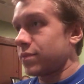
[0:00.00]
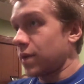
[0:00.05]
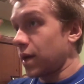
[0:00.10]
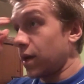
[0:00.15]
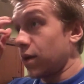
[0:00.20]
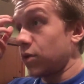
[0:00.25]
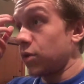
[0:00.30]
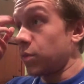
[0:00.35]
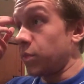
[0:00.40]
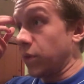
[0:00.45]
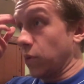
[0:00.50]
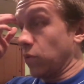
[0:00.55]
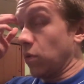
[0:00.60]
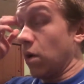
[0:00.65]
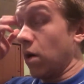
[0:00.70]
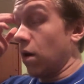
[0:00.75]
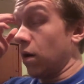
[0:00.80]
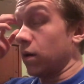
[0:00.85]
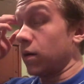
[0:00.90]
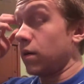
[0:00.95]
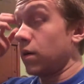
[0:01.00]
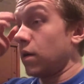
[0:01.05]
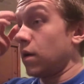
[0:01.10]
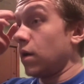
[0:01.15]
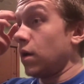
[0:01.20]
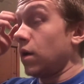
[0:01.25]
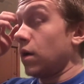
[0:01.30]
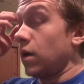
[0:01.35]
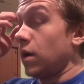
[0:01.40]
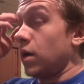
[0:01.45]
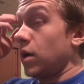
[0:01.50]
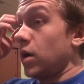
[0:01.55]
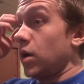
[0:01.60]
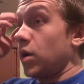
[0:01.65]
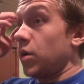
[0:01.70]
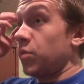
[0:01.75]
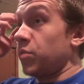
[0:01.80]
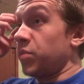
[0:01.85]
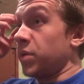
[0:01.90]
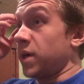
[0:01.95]
I could be wrong,
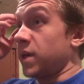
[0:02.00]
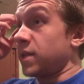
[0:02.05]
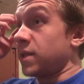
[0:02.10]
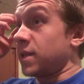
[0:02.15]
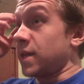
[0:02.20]
but